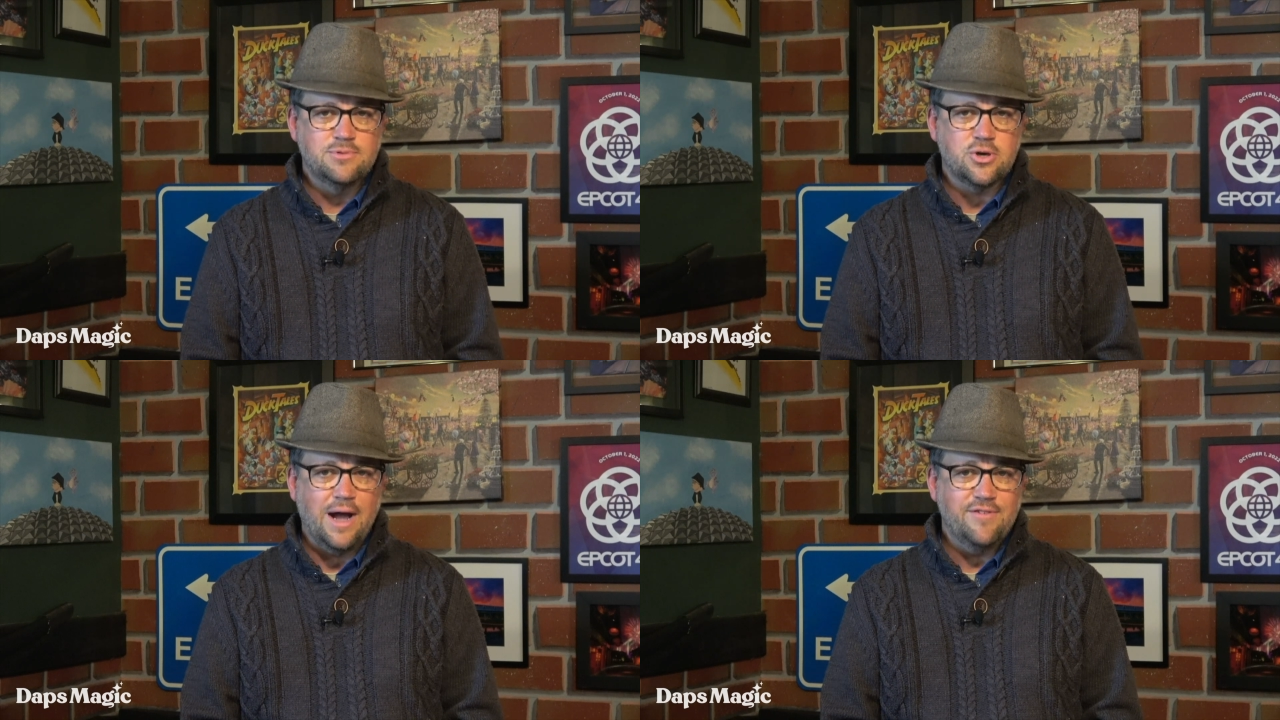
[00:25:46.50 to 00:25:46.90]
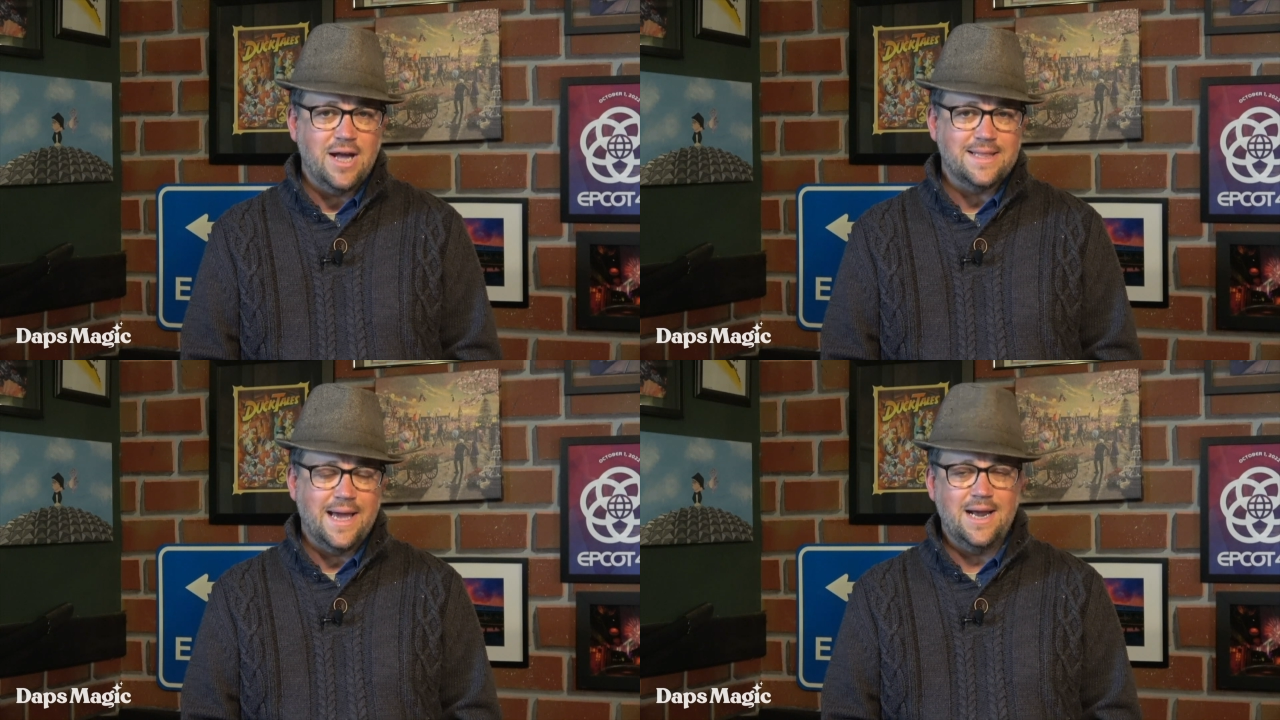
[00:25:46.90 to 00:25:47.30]
So I've
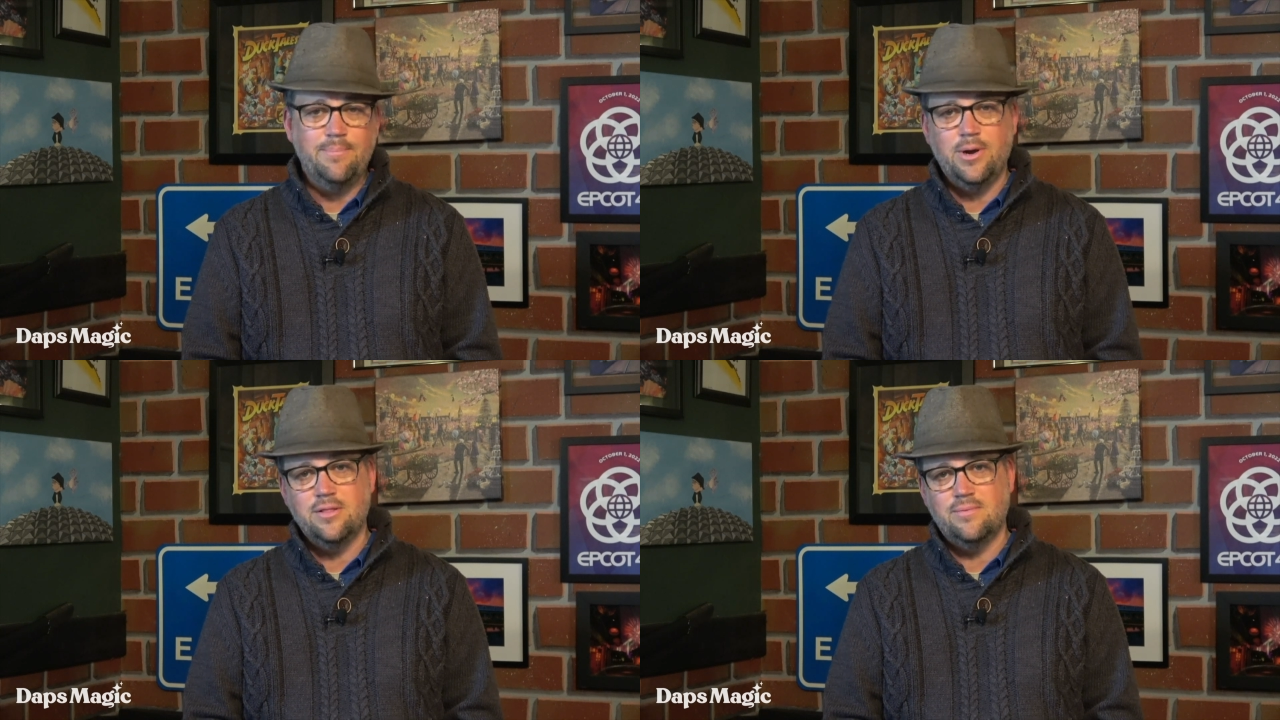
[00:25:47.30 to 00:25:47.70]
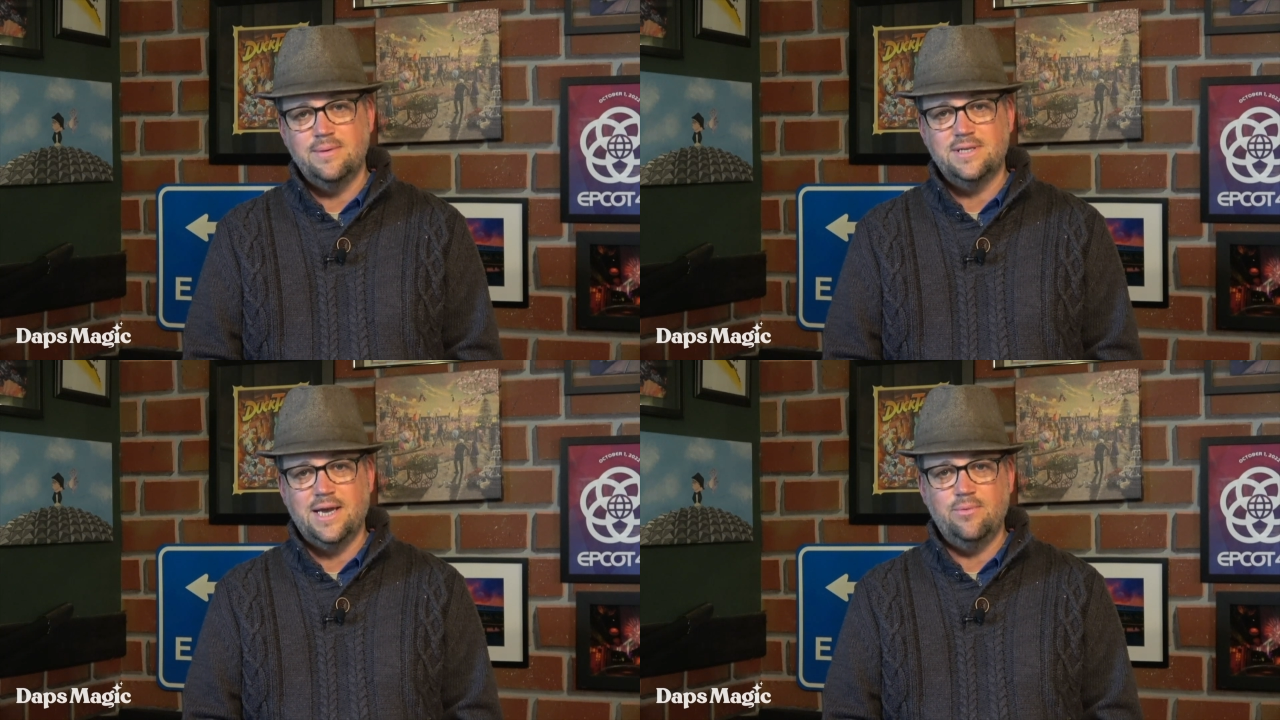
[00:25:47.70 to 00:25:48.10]
got that up on the
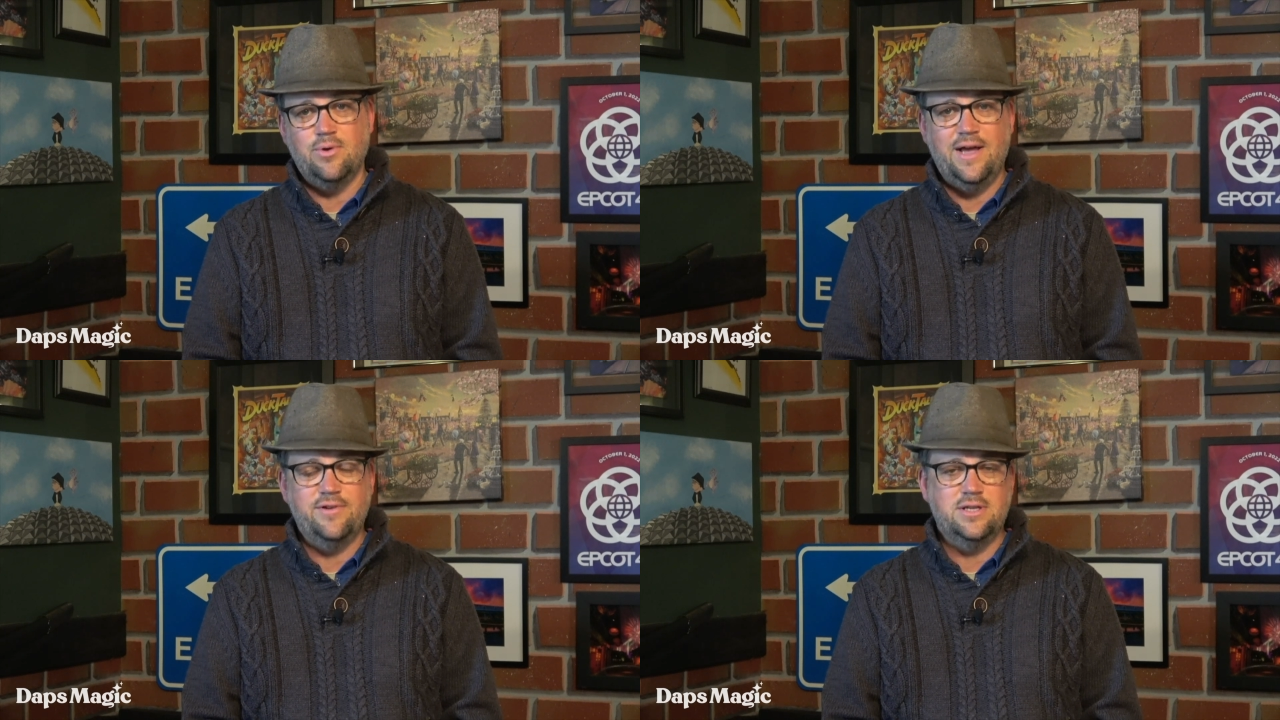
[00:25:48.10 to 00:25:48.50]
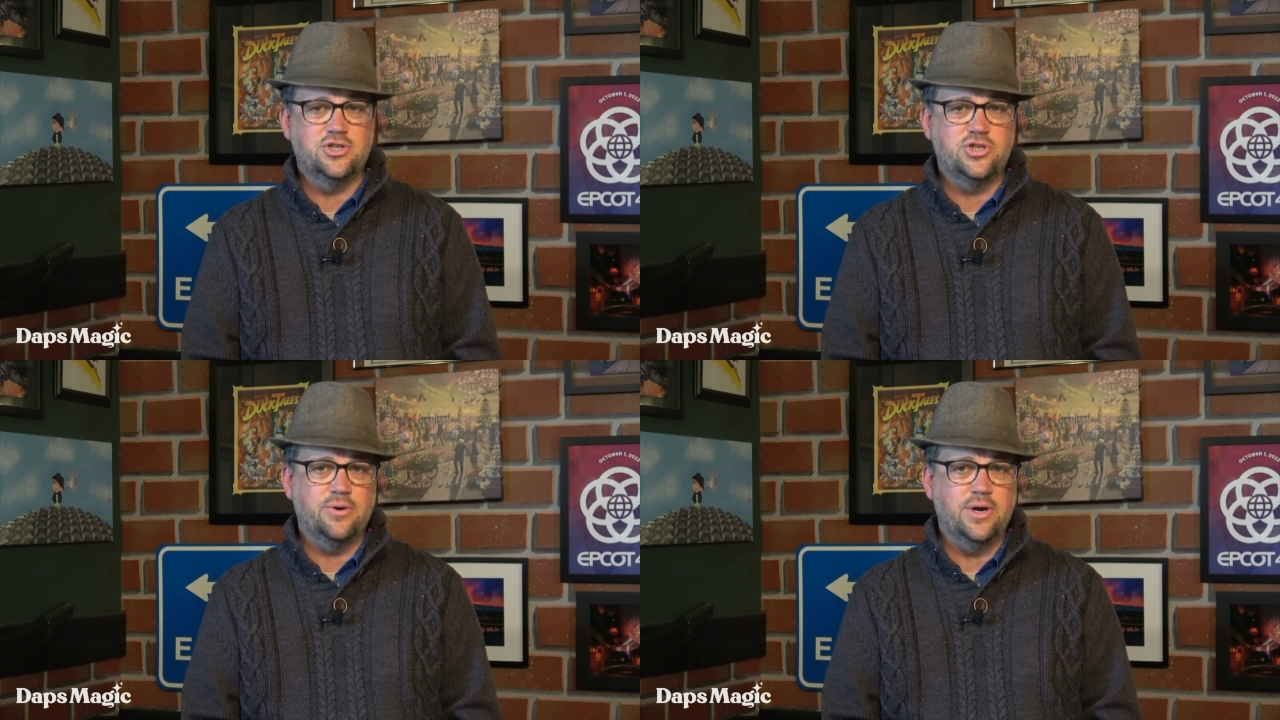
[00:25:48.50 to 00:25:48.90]
website. We'll have it
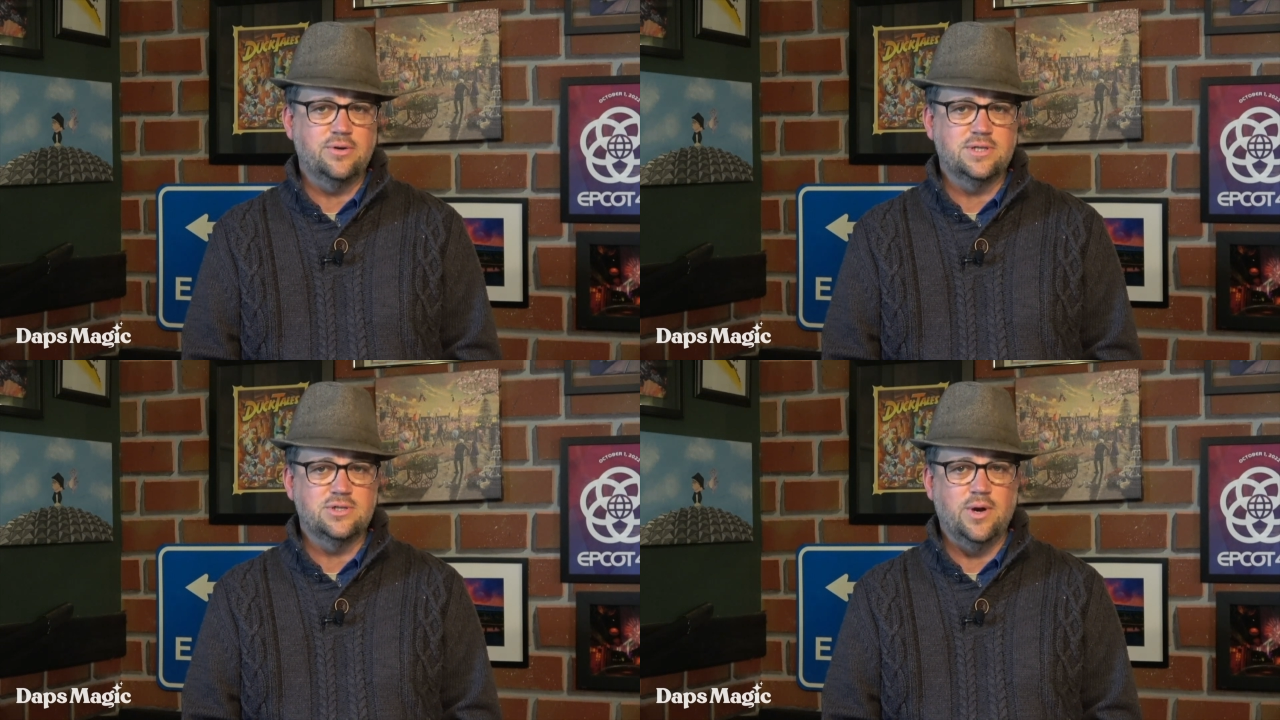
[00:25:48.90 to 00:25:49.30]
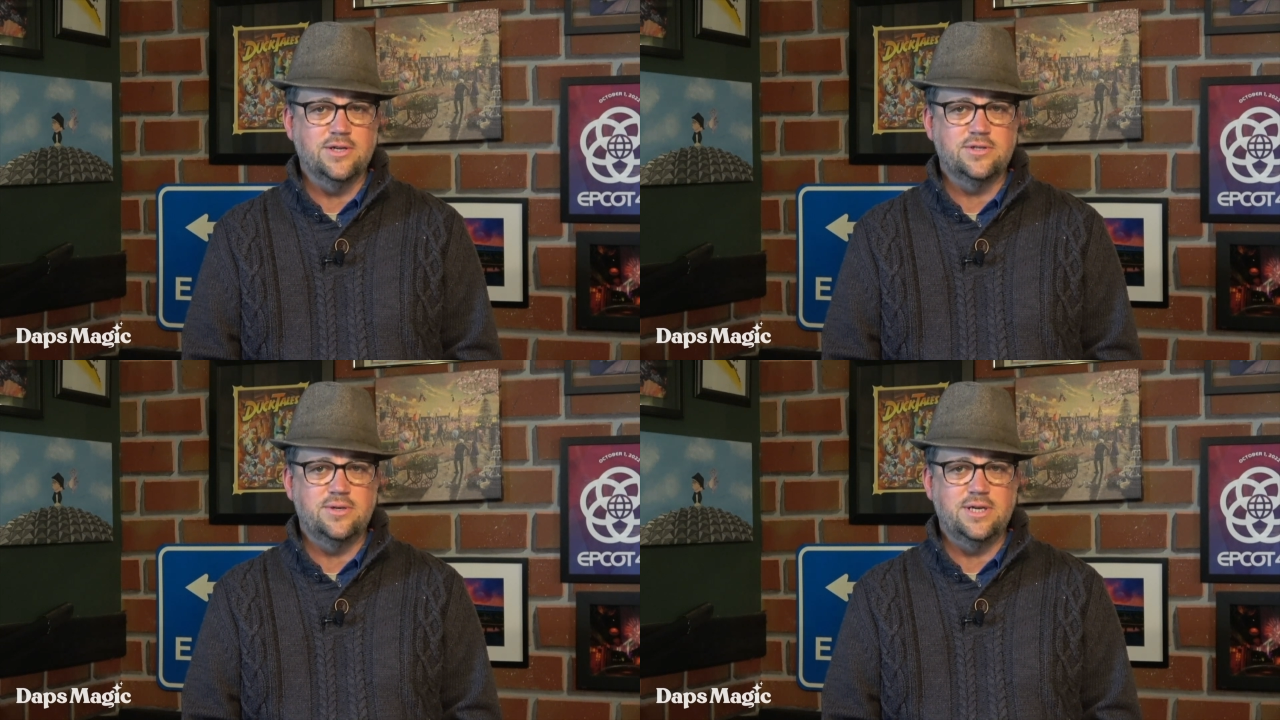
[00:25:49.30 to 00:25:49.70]
in the show notes as
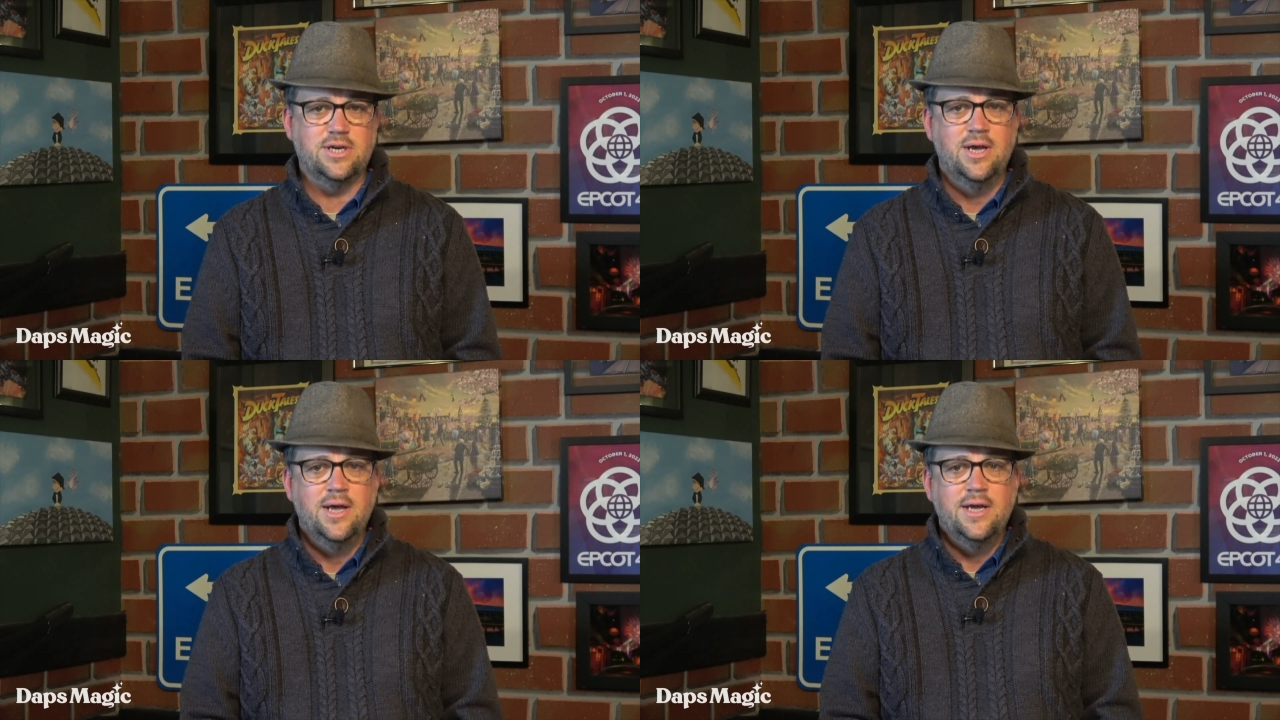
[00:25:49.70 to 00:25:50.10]
well, so you can